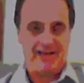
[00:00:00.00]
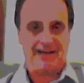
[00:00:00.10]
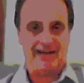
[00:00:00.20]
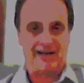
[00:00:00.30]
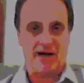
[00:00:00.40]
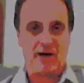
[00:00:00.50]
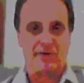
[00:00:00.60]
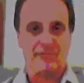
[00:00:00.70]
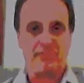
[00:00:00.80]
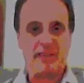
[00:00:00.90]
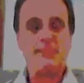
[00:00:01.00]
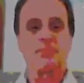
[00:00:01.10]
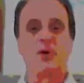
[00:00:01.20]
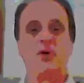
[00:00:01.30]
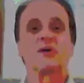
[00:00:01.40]
of
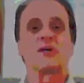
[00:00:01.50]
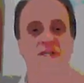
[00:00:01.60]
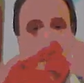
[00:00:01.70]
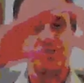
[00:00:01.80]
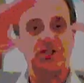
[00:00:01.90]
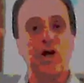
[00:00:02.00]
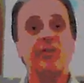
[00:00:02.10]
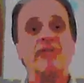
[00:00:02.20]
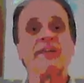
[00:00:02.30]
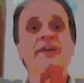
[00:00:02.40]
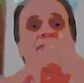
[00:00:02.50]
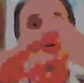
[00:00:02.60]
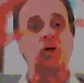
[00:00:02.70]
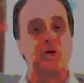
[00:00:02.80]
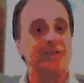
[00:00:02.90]
people,
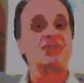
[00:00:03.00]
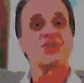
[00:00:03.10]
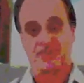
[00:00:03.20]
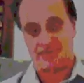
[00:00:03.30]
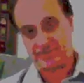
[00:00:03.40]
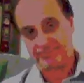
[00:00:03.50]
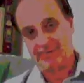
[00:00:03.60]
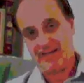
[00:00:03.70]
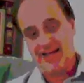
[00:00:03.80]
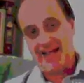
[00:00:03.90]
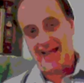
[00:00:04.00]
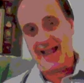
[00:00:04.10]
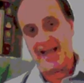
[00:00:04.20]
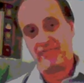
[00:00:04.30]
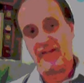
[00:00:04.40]
conservative Christians.
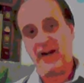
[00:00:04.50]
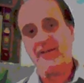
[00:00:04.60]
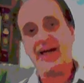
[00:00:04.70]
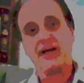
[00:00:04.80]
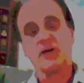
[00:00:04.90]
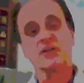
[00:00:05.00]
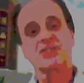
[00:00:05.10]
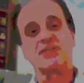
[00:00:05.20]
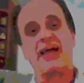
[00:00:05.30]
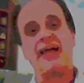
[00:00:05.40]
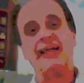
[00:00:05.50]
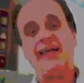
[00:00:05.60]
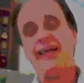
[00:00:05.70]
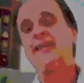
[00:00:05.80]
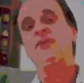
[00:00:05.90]
And they're not going to say
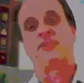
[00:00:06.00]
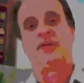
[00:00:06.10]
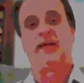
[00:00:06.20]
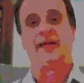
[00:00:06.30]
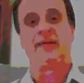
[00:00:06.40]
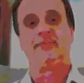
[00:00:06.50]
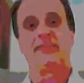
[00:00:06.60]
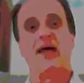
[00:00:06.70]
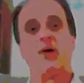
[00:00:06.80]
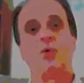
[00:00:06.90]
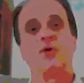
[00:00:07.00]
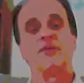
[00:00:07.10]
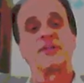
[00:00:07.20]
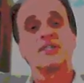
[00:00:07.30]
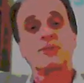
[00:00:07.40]
anything that will
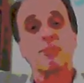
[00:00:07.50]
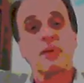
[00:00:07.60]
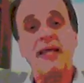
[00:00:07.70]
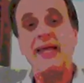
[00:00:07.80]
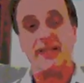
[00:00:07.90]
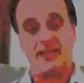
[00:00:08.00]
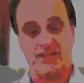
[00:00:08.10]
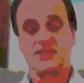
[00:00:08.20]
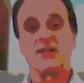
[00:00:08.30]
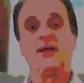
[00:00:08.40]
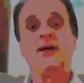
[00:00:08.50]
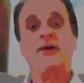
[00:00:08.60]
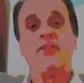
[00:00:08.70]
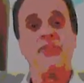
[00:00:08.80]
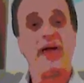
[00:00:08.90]
displease
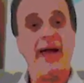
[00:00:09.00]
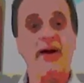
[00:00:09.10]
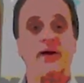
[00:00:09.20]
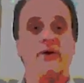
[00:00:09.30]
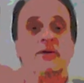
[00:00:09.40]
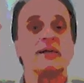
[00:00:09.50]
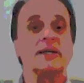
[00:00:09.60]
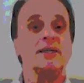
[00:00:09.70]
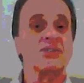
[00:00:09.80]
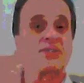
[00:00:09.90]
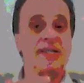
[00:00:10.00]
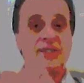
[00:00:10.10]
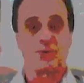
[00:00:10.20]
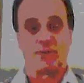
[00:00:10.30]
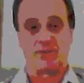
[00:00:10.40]
their
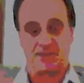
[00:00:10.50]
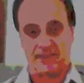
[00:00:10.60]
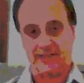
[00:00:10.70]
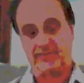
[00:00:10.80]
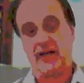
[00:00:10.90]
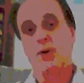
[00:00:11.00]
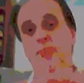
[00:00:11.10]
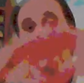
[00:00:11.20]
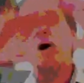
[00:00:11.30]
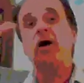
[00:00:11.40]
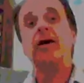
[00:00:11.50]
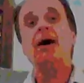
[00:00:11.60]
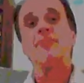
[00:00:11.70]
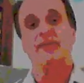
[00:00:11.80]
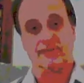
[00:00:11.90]
constituency. They are part
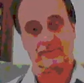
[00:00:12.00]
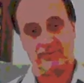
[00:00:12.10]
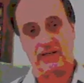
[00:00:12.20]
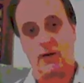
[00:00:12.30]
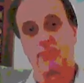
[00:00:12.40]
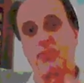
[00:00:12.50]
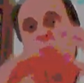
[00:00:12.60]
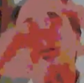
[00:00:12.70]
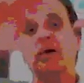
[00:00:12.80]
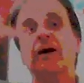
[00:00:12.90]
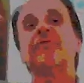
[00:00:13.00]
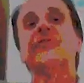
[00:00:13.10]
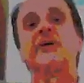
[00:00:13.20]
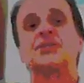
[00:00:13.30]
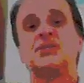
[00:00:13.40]
of it. They're part of
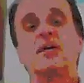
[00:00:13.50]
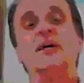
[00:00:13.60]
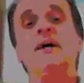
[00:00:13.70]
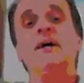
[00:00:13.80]
this